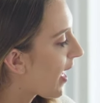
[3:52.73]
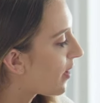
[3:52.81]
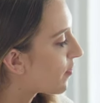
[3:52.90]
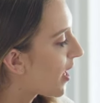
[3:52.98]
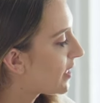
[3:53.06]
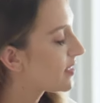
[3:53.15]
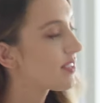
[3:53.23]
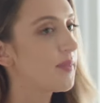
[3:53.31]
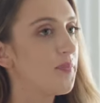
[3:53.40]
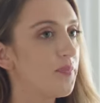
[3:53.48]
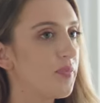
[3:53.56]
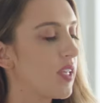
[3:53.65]
headrest
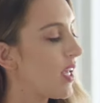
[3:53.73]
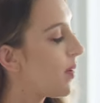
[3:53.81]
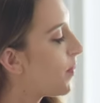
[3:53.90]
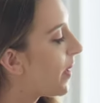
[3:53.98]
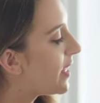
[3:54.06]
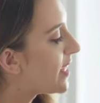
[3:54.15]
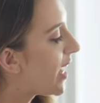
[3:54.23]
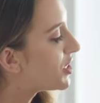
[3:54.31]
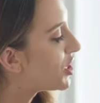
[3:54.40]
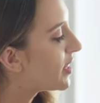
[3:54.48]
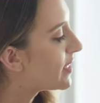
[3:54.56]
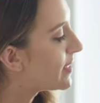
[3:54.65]
by attaching the